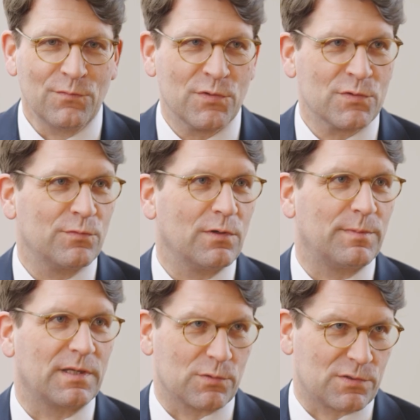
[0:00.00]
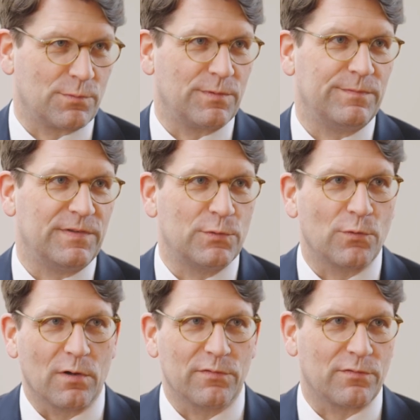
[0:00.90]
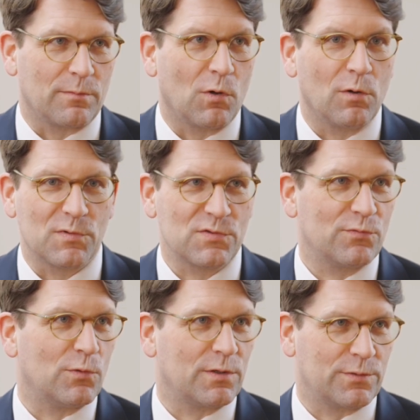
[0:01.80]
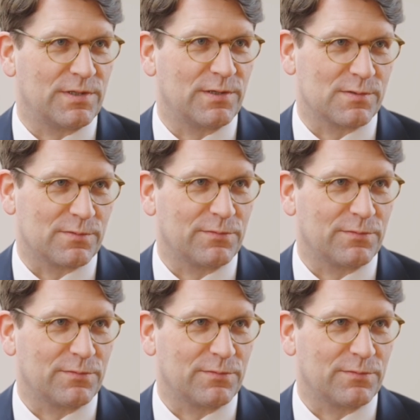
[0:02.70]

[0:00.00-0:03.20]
First of all, because we draw from almost 400 years